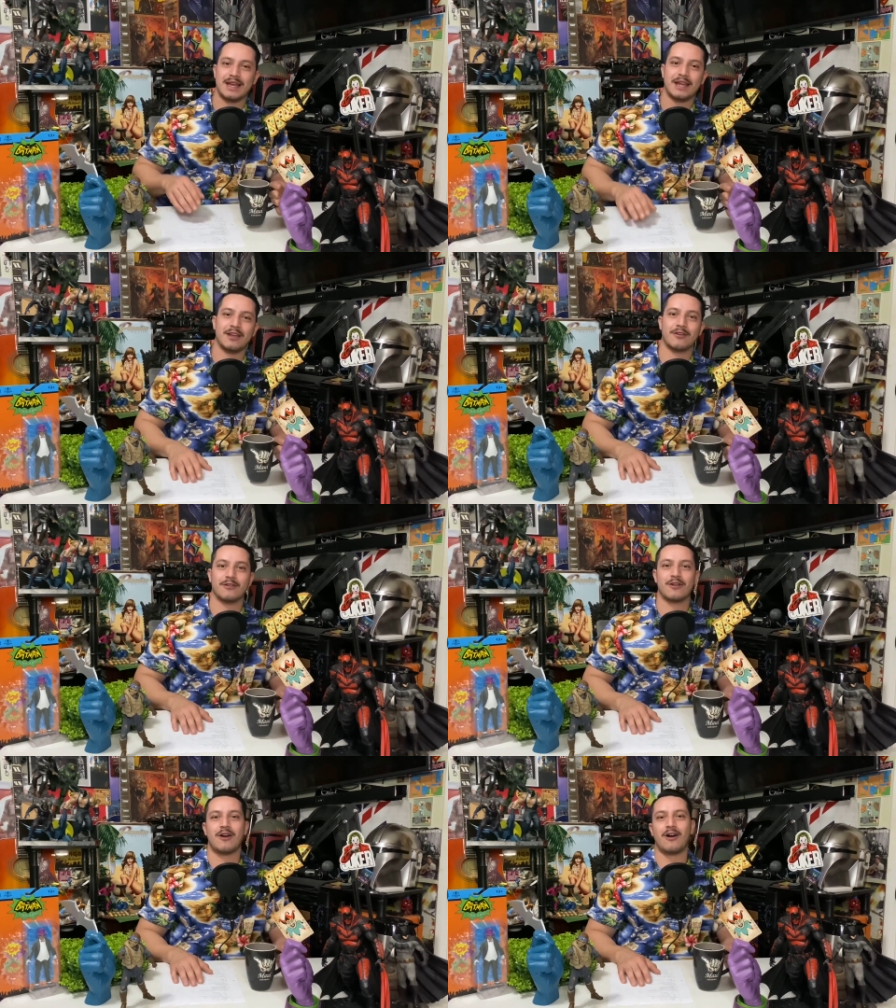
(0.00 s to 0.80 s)

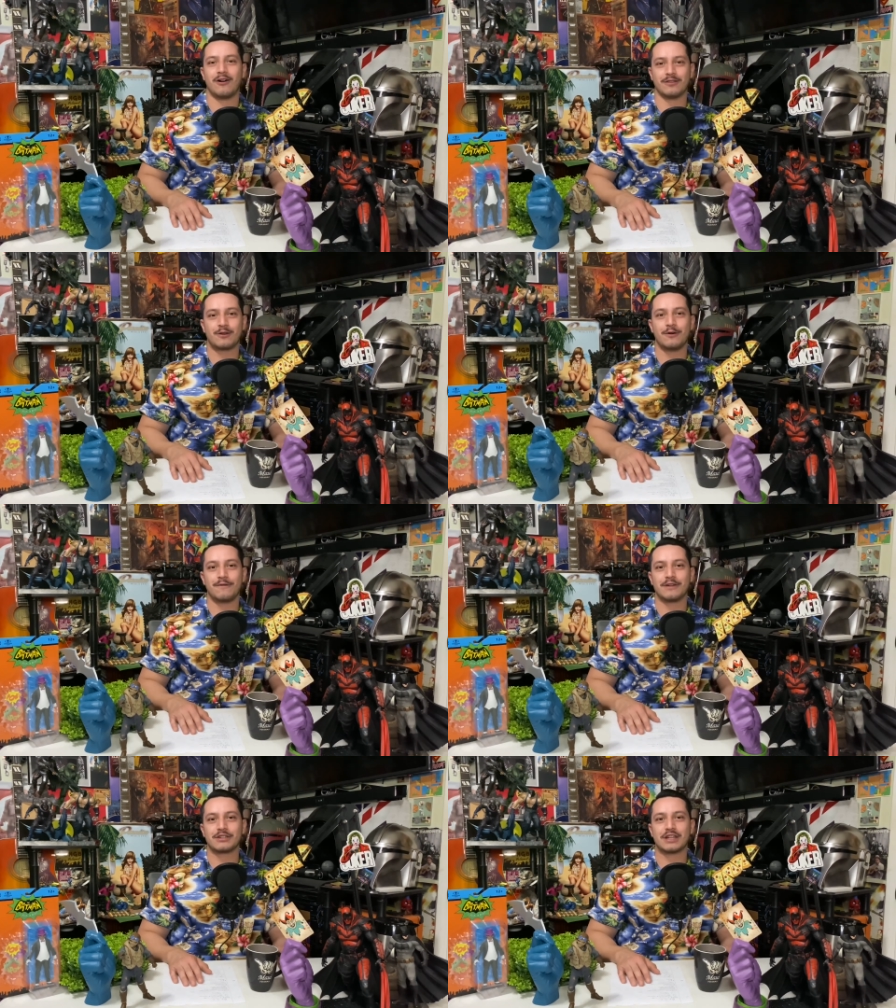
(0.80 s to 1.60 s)
here on the Cool
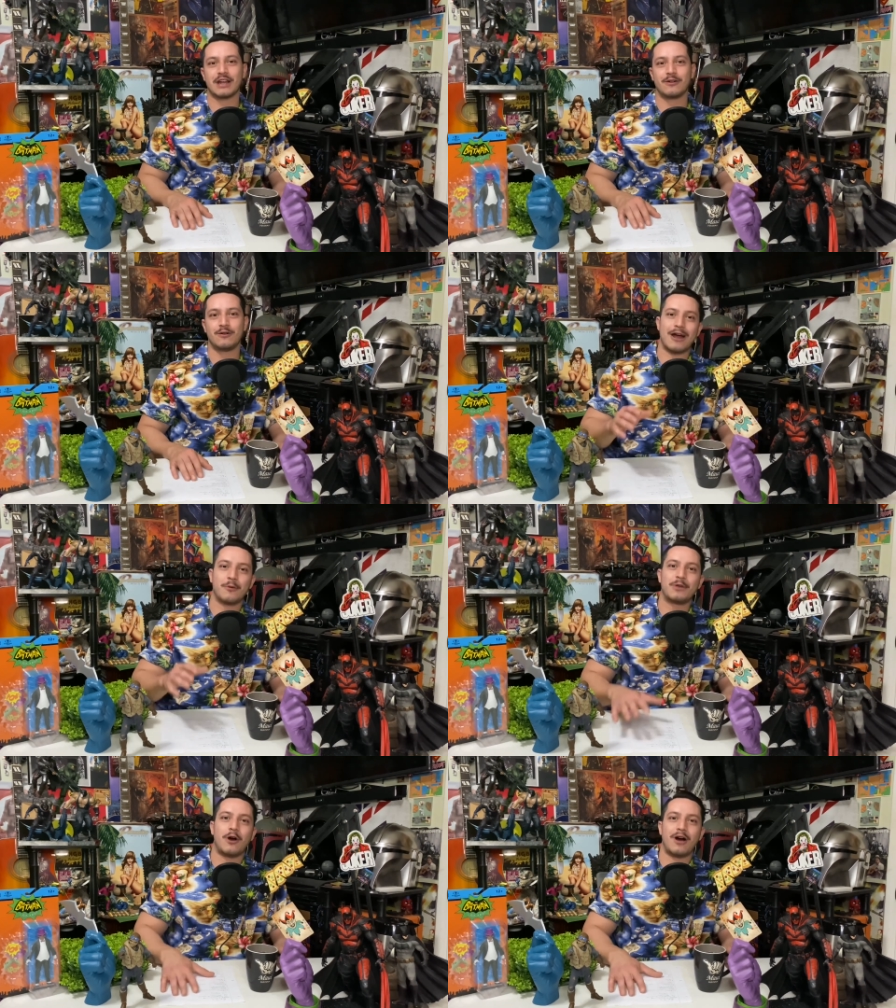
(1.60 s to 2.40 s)
Fears channel. I
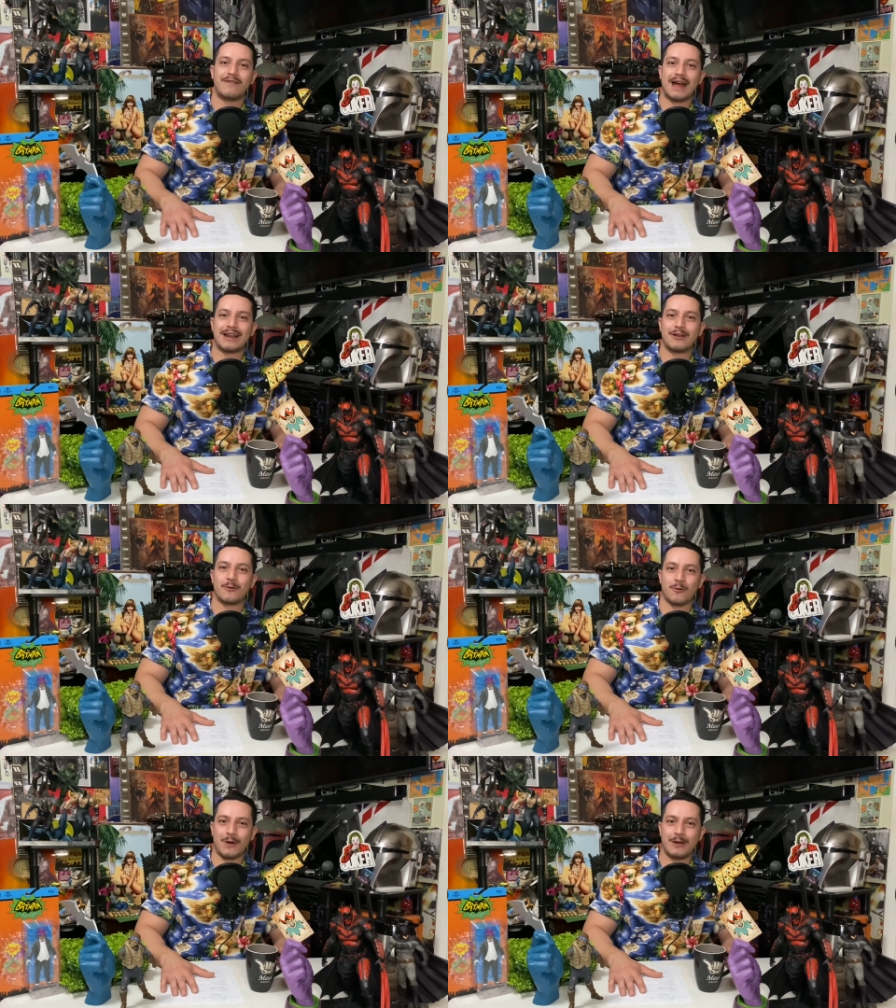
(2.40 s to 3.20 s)
hope you all have had a
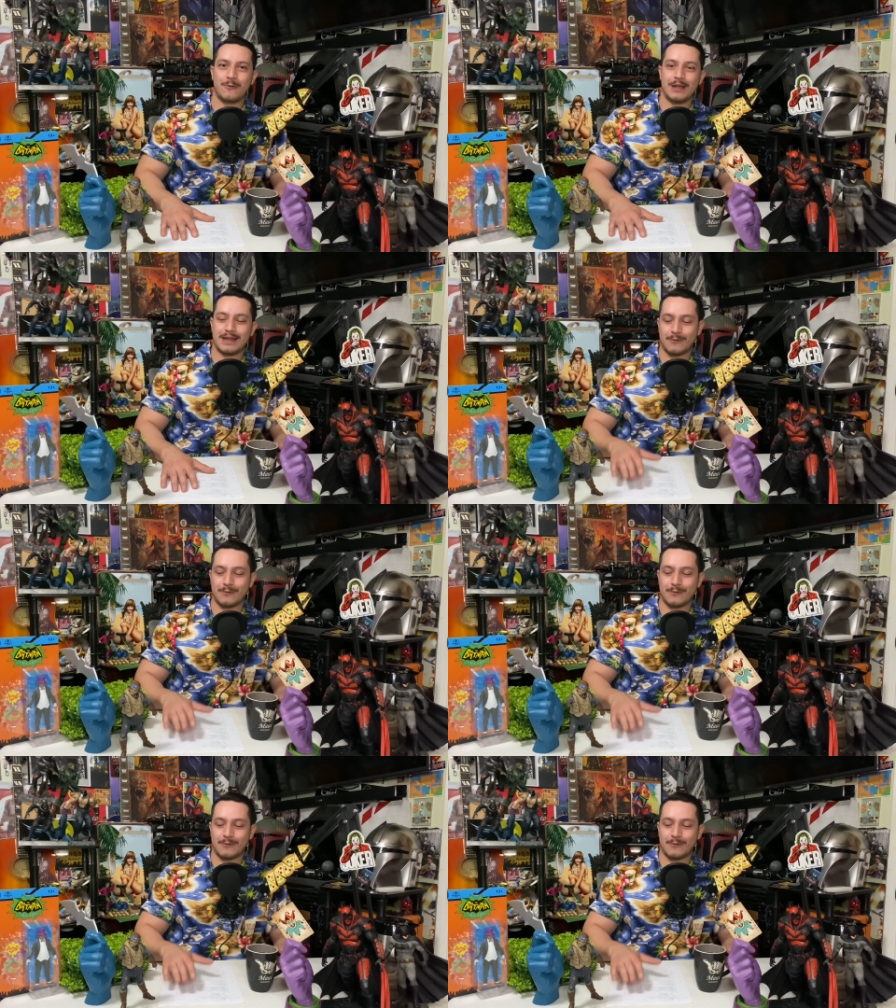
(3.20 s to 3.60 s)
great week.